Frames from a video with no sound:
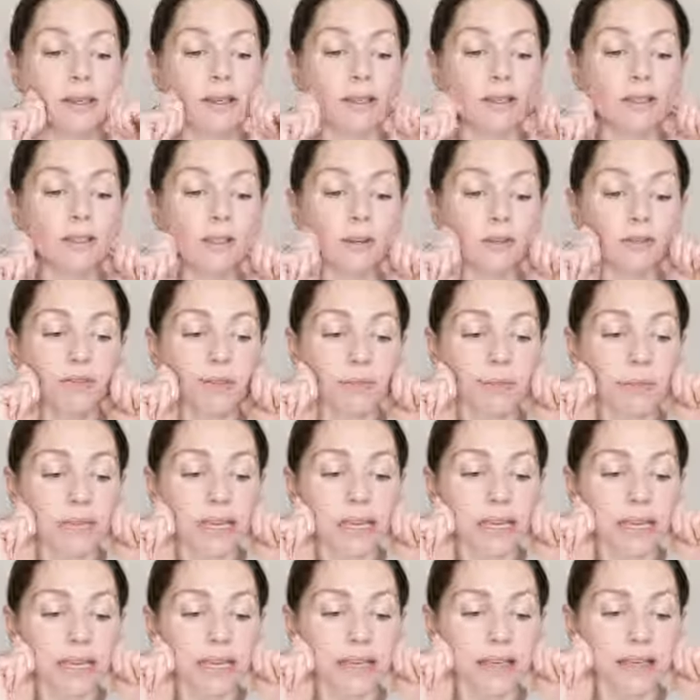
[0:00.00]
So for
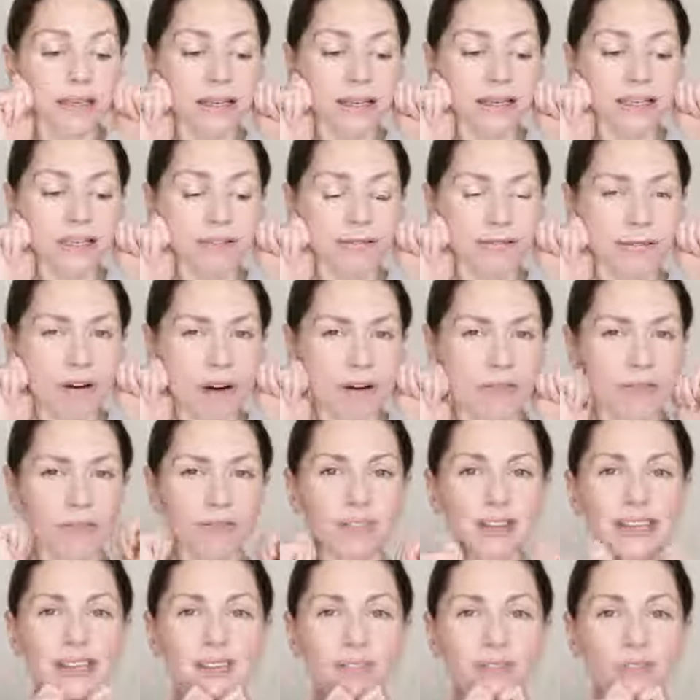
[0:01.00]
me, it's
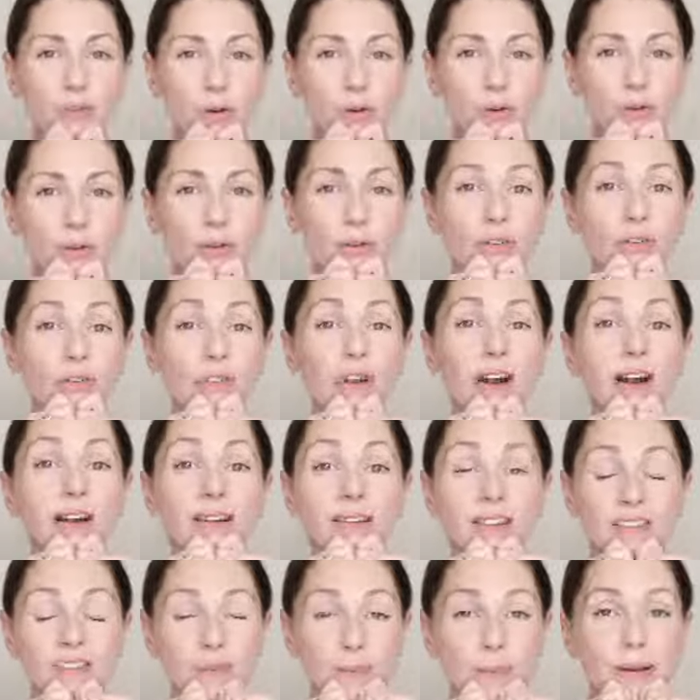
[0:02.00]
roughly 4 or
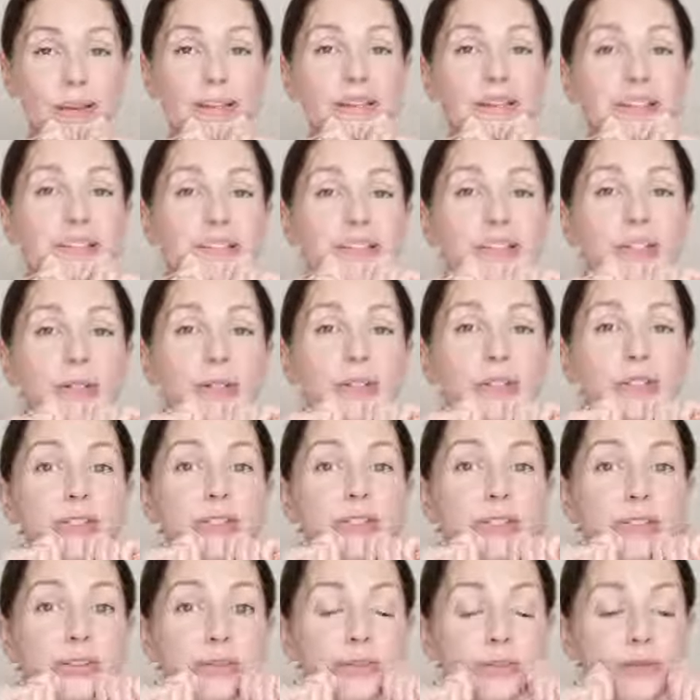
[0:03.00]
5 pinches across
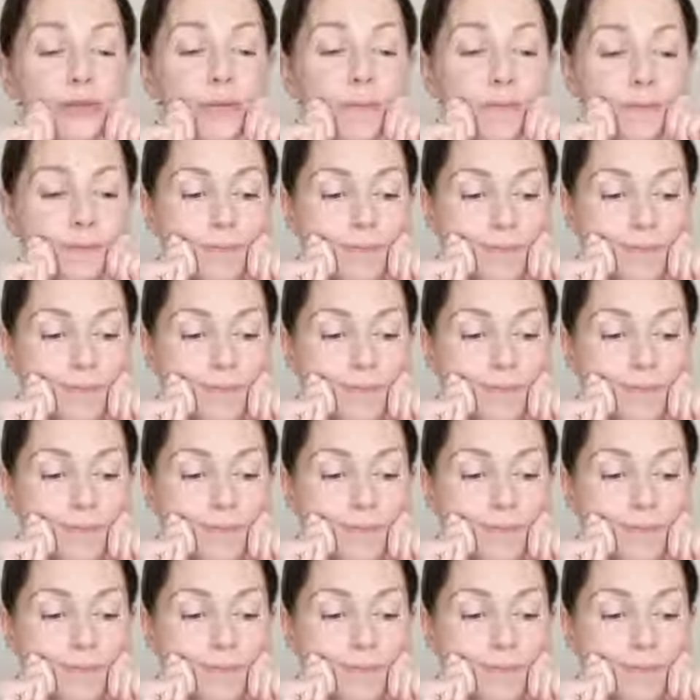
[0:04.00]
the jaw.